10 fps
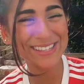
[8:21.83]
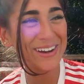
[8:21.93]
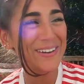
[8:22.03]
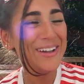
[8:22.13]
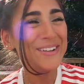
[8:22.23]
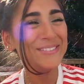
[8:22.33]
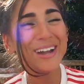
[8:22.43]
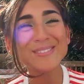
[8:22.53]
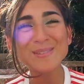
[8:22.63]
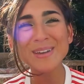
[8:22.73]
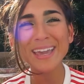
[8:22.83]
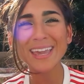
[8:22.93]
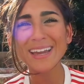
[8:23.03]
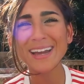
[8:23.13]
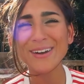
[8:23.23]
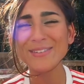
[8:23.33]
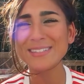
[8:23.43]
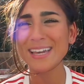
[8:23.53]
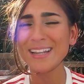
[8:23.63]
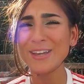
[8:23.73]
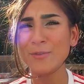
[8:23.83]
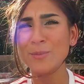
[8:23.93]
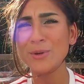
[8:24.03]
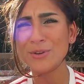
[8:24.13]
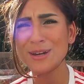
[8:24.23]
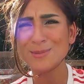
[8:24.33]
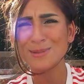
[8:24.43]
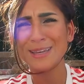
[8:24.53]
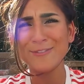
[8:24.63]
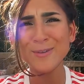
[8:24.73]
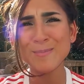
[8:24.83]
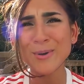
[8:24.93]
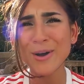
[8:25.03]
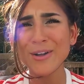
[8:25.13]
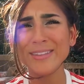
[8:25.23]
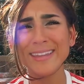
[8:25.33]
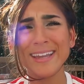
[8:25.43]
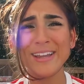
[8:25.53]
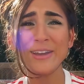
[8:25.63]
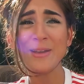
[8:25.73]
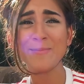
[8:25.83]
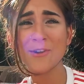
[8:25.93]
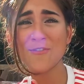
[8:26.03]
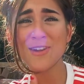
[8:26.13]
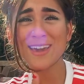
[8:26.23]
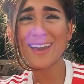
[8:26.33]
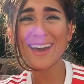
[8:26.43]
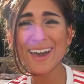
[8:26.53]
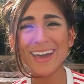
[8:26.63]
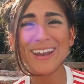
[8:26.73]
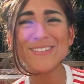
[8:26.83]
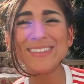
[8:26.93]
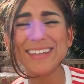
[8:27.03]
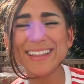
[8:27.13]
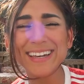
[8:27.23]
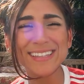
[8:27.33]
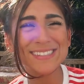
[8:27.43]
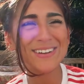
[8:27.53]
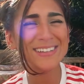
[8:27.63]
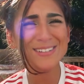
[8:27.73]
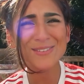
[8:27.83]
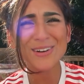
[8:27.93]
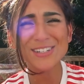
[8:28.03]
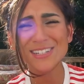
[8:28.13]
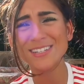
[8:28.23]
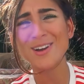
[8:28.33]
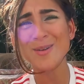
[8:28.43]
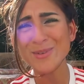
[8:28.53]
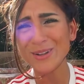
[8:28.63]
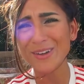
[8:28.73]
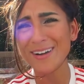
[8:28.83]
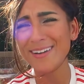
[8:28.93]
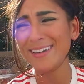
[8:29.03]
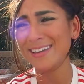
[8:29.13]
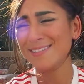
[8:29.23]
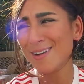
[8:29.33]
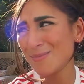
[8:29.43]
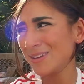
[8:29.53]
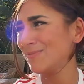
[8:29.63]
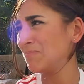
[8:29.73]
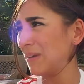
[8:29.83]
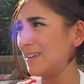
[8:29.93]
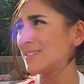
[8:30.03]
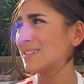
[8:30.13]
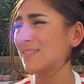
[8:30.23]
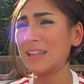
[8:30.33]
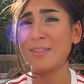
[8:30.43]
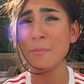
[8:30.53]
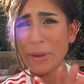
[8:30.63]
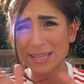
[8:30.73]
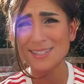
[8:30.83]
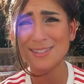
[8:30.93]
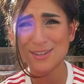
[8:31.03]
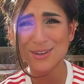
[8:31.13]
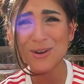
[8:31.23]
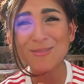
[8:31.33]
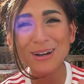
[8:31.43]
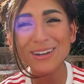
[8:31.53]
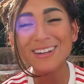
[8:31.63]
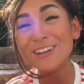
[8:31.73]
So after I met Ant, I was kind of like familiarized with like football and like Benfica and everything like that. So I started watching. He taught me a lot. He taught me basic like the basics to know about it.